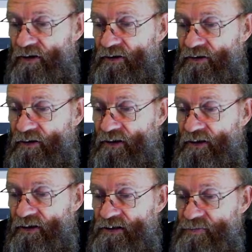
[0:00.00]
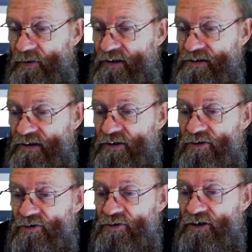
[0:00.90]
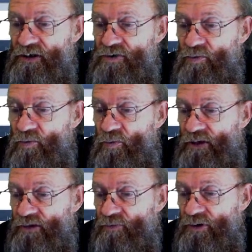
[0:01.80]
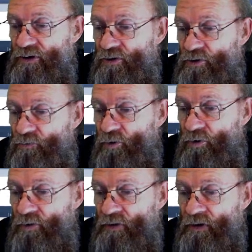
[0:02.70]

it clearly spells out to us what we need to look for.